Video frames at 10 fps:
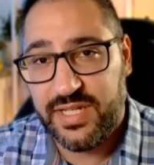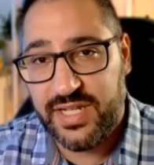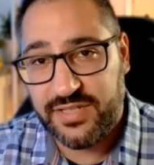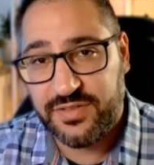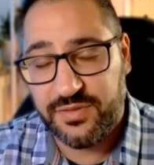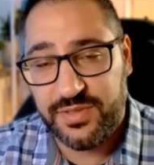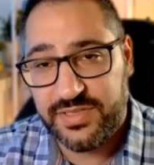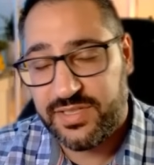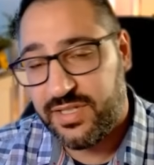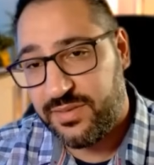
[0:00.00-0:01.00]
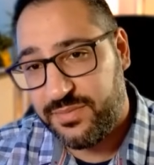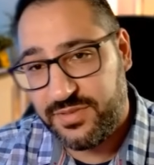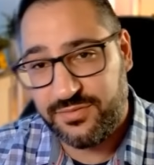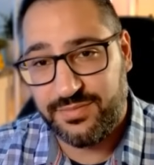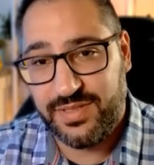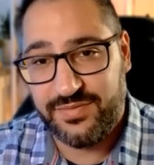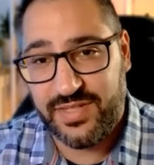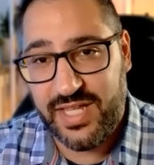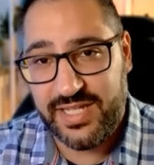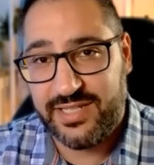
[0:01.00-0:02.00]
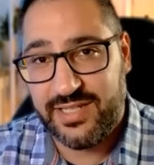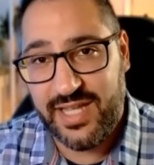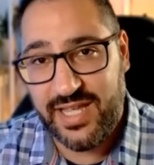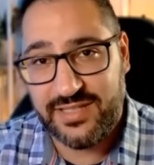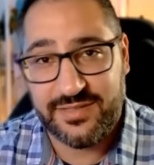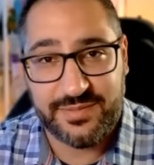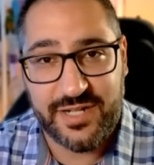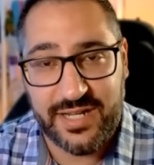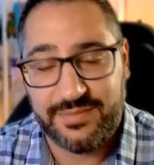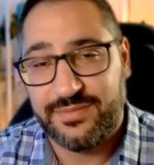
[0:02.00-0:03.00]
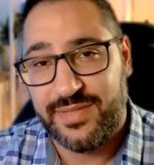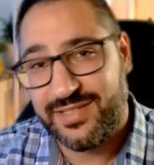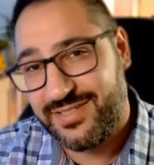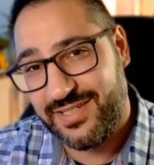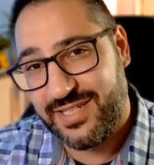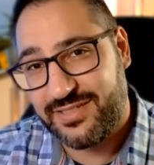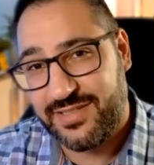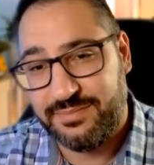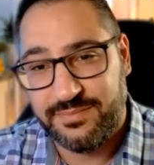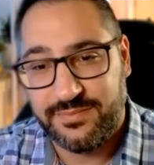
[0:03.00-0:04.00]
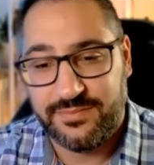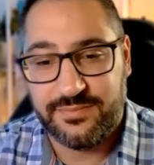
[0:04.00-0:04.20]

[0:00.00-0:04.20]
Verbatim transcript: And as always, please leave a like and subscribe. See you next time.